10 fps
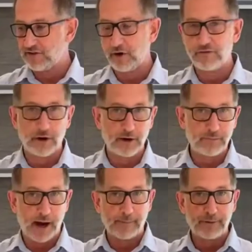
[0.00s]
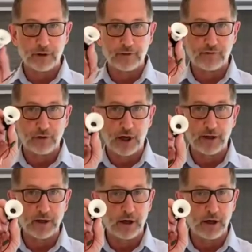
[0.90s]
our very popular flood,